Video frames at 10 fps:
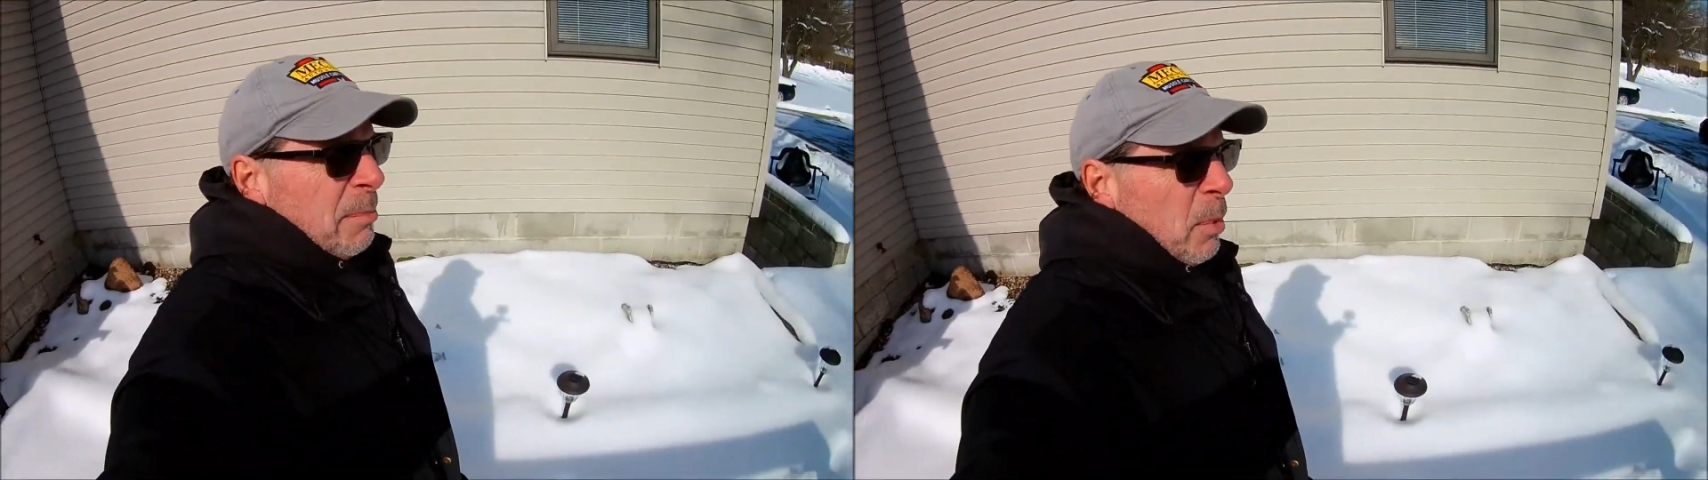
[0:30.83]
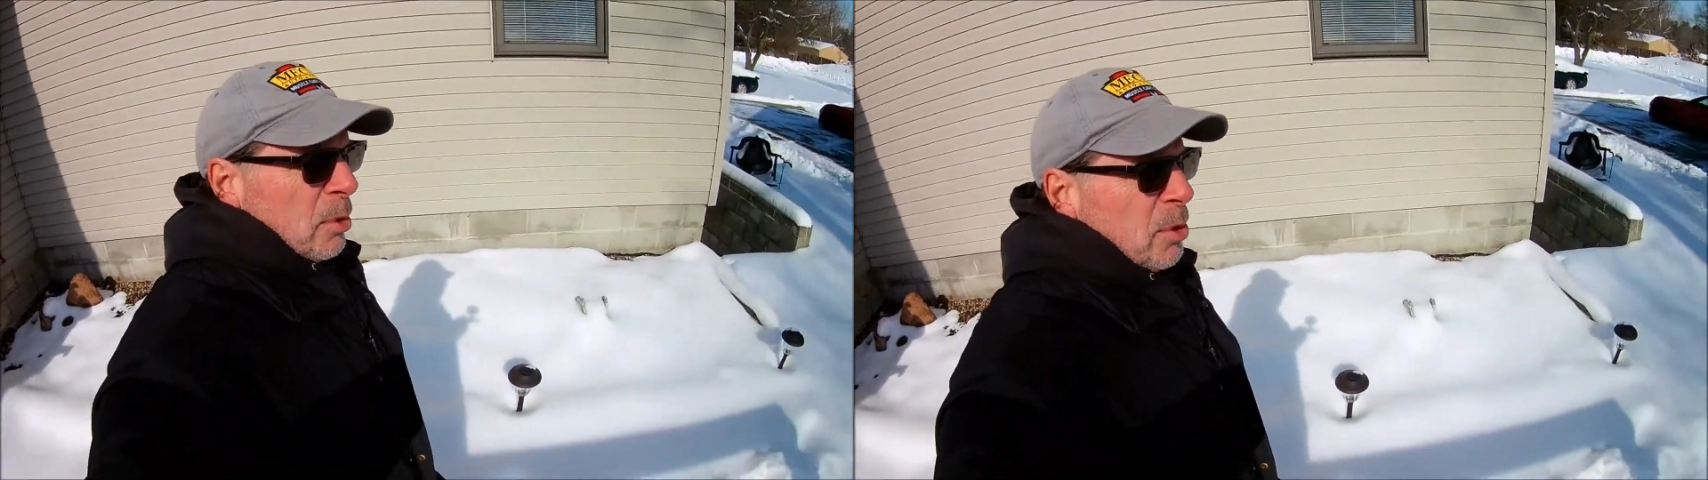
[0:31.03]

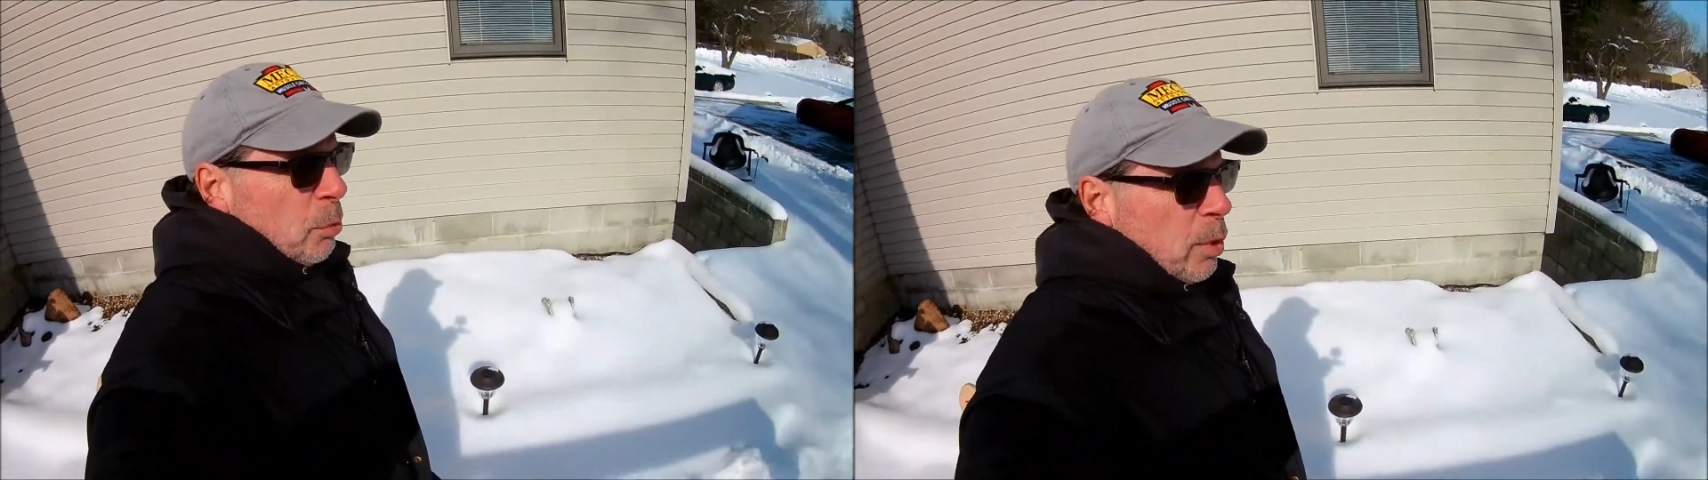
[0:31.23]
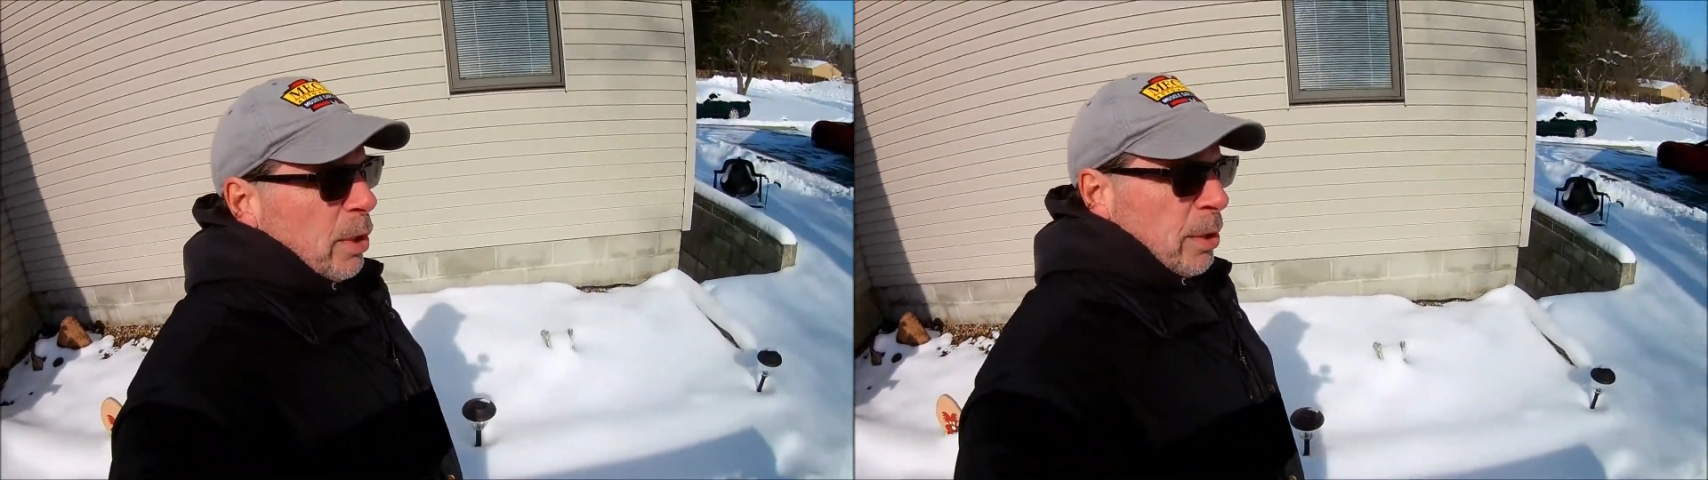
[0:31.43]
most of the
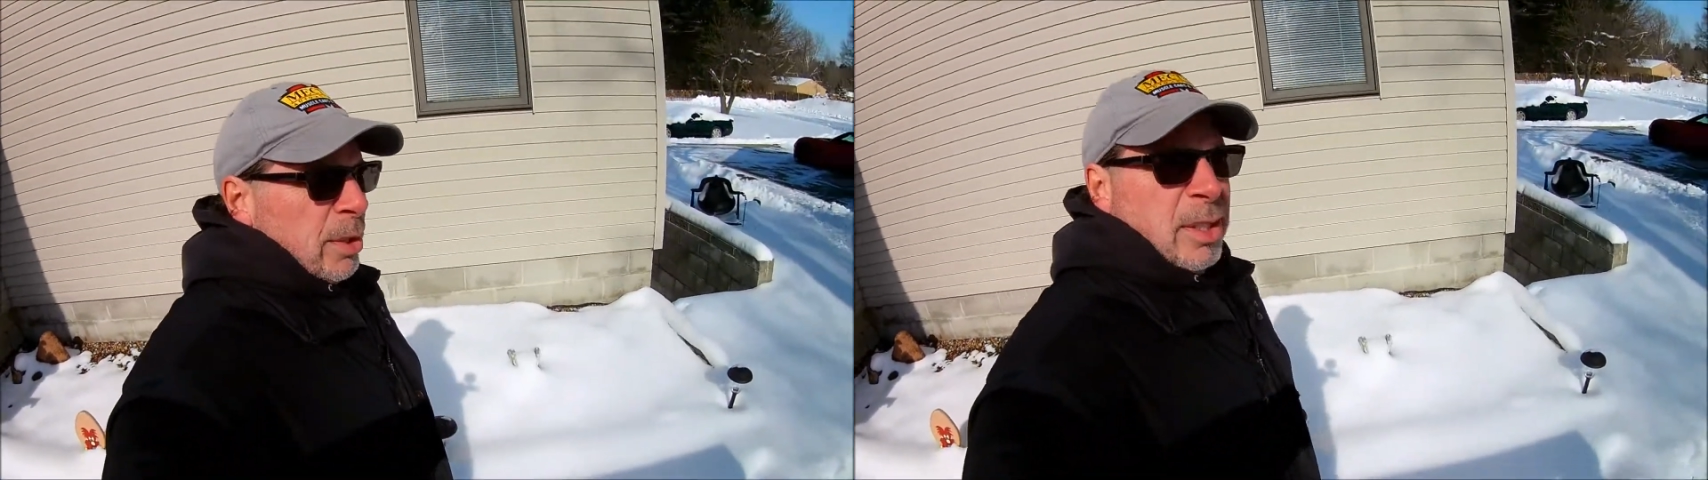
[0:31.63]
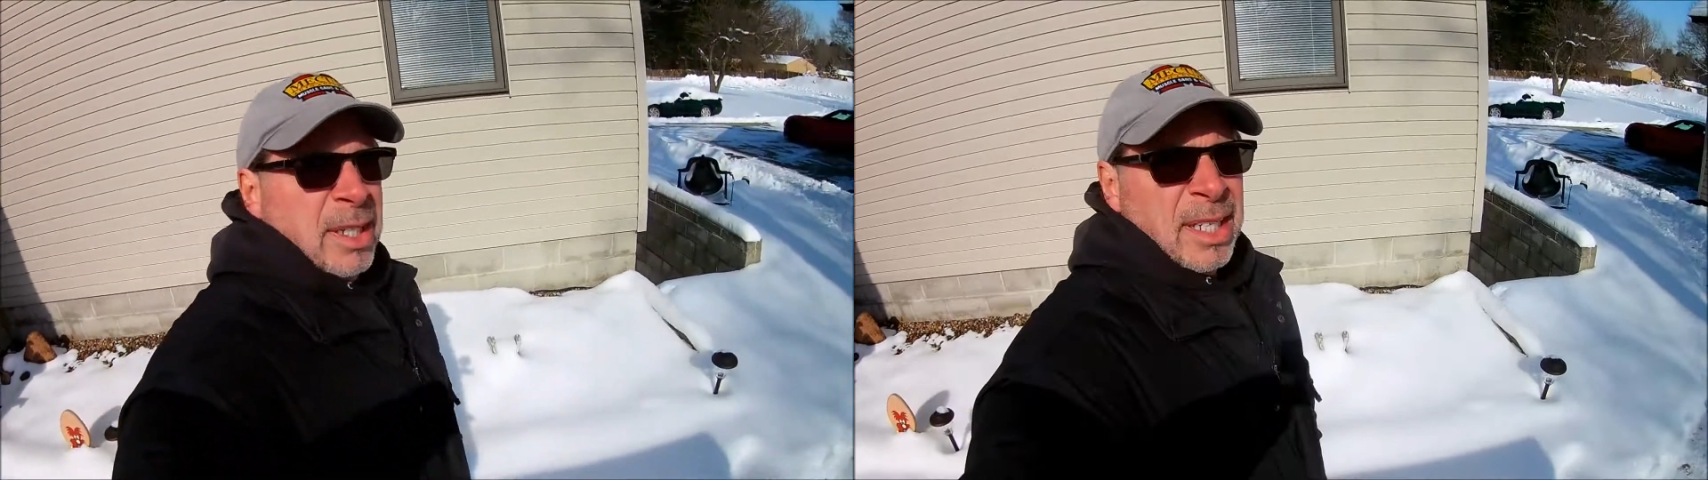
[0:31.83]

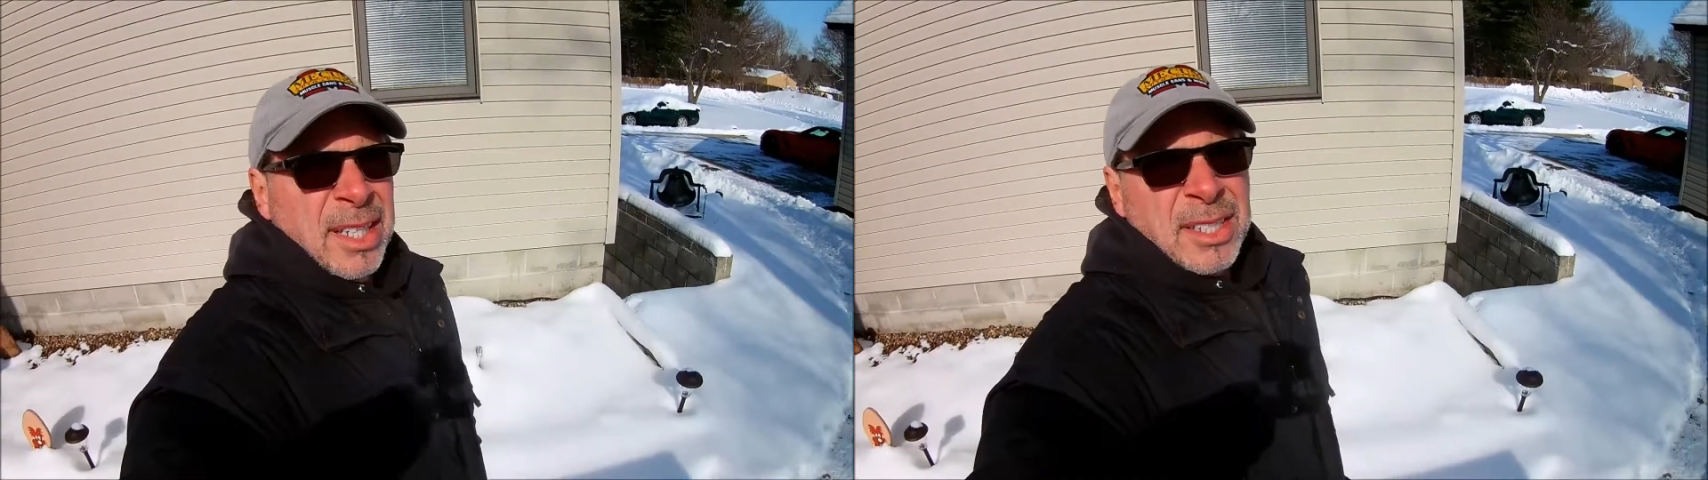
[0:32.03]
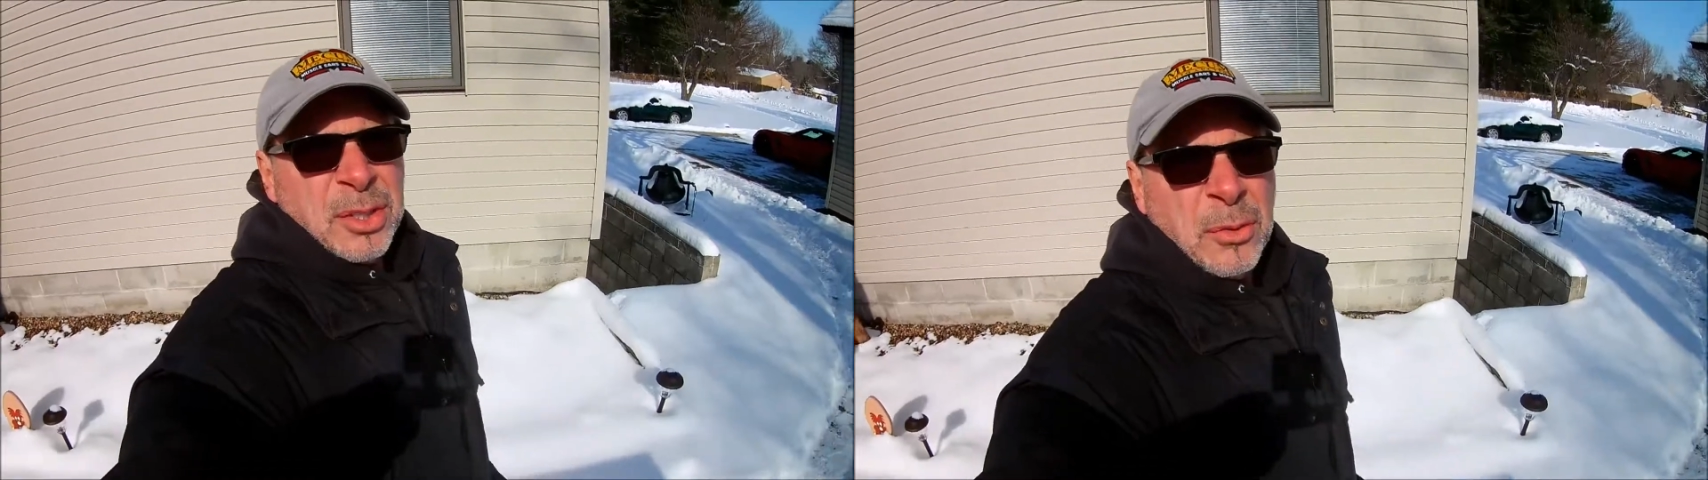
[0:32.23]
winter
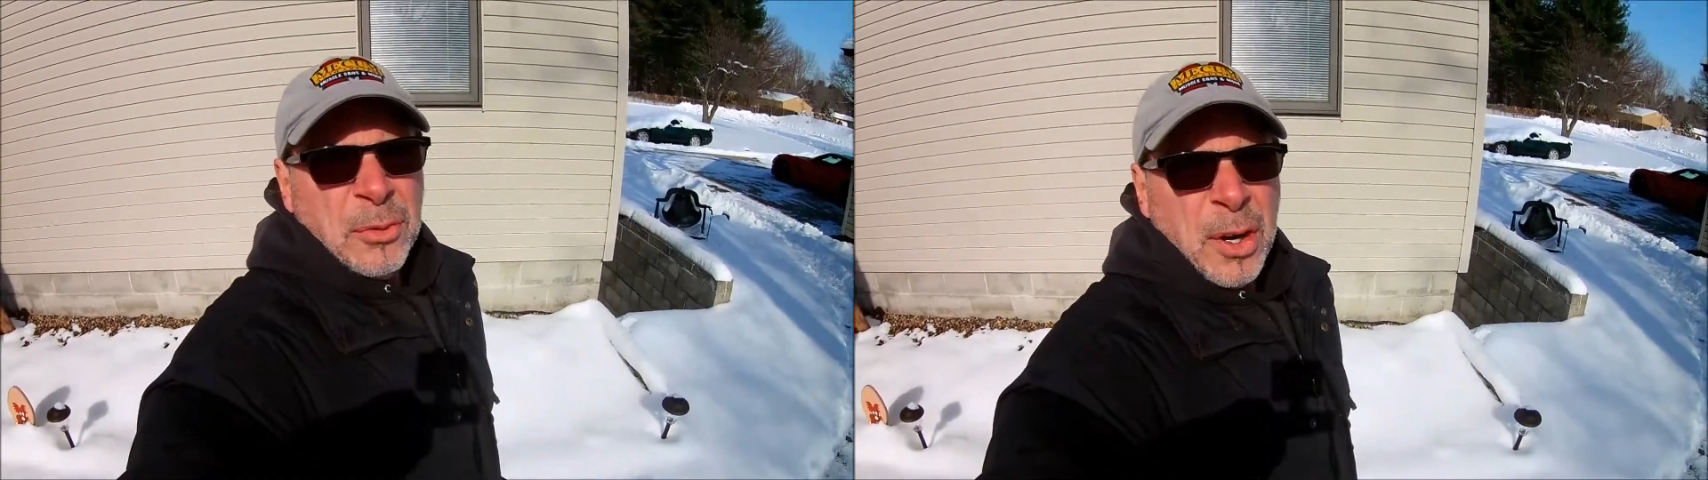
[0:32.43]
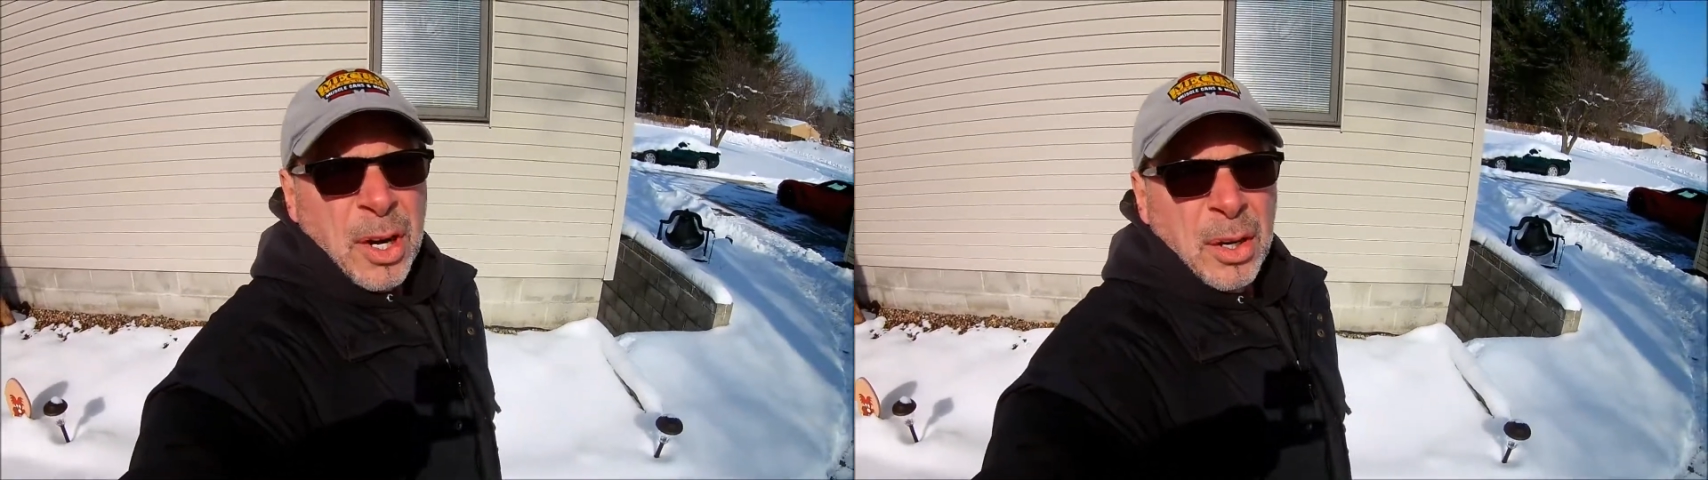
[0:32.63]
so
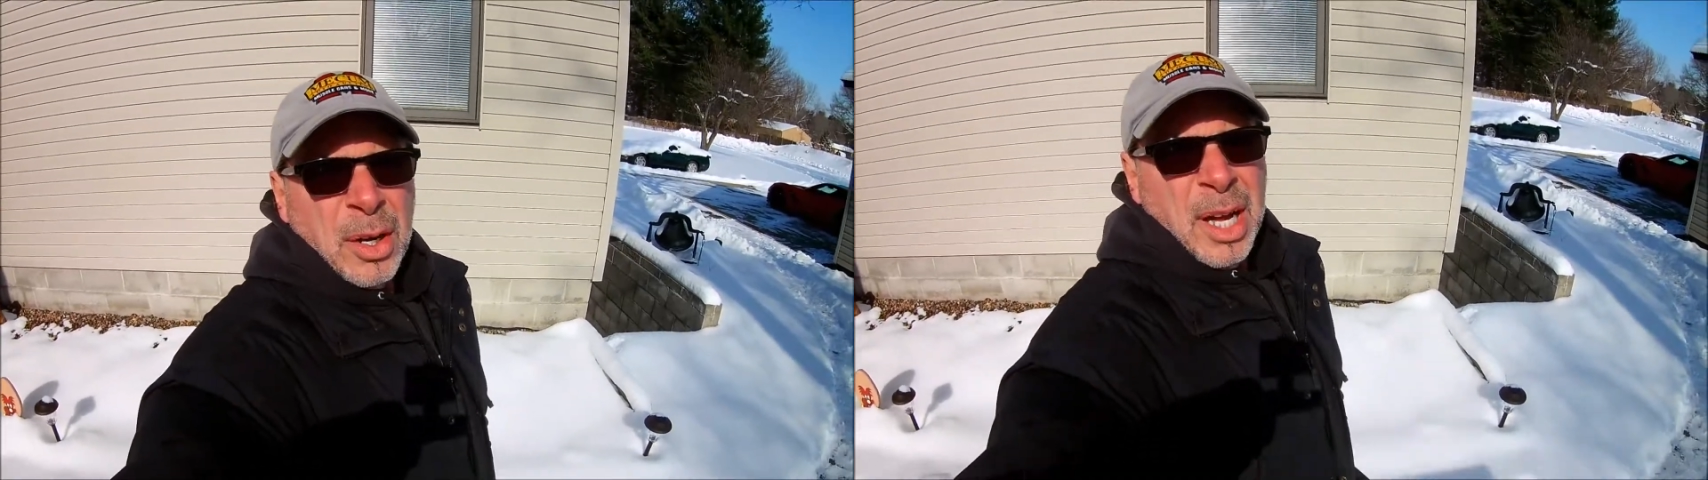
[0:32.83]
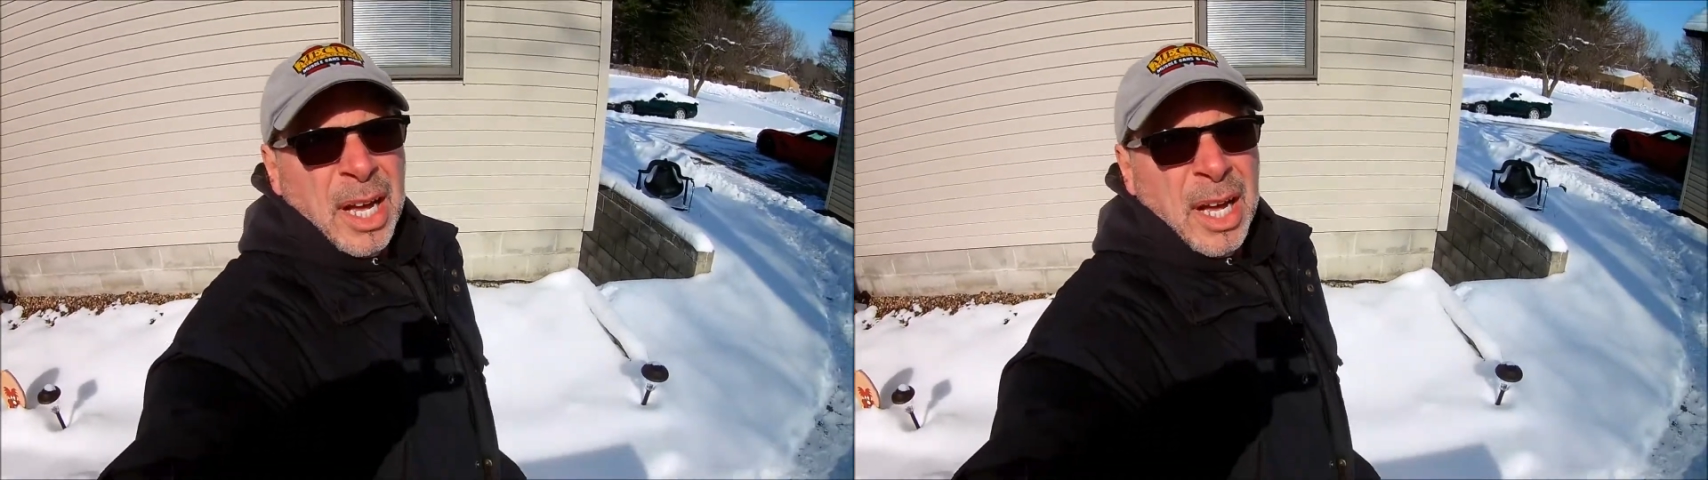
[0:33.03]
far